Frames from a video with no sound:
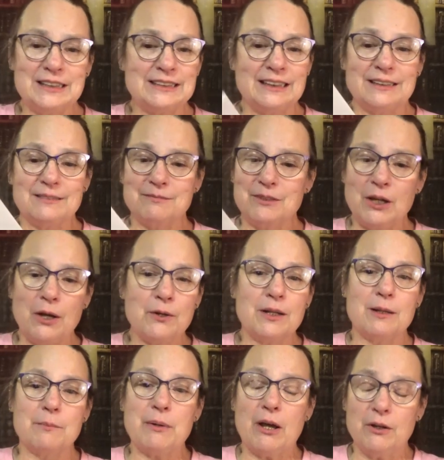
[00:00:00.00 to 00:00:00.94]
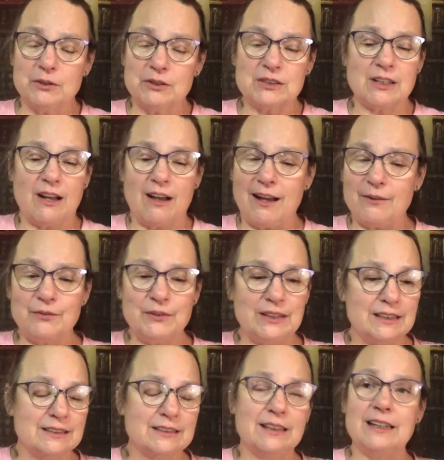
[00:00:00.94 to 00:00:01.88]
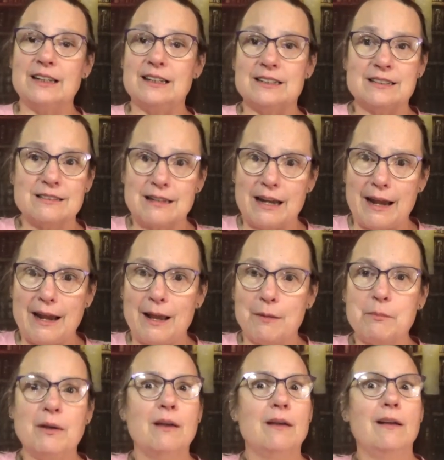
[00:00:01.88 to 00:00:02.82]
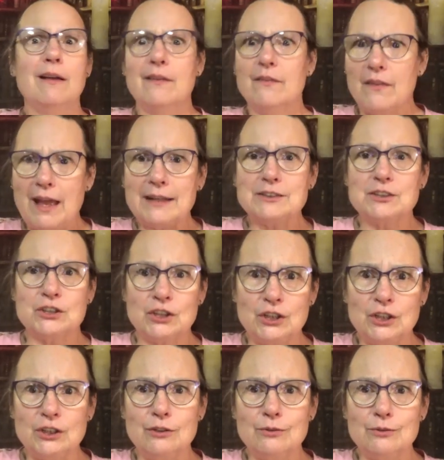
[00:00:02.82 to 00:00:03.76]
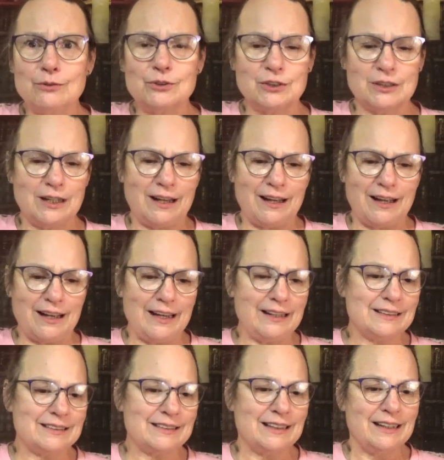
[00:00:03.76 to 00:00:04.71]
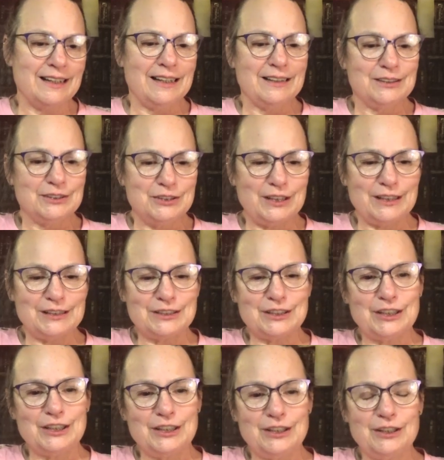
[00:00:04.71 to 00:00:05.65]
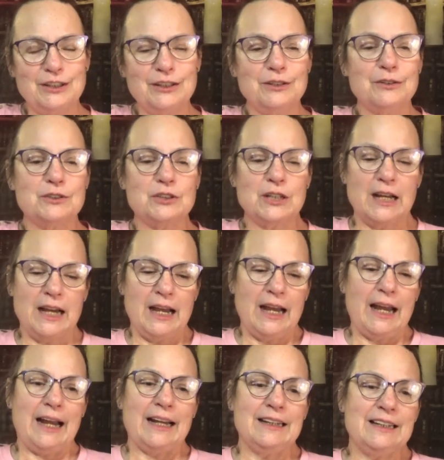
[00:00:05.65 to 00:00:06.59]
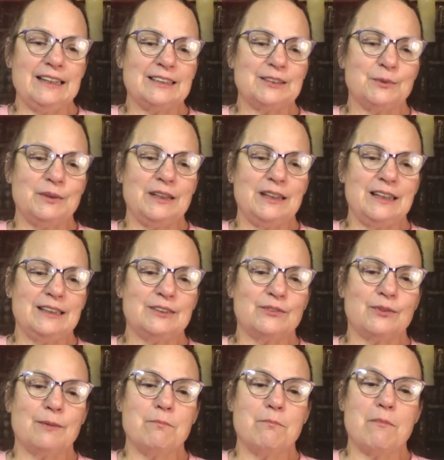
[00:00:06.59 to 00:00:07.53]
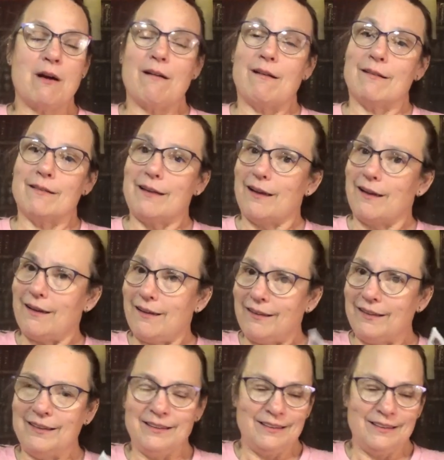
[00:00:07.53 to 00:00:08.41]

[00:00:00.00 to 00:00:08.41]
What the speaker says: it, go to the post office, get a stamp. That's huge, guys. Just huge. And this one is from Marna.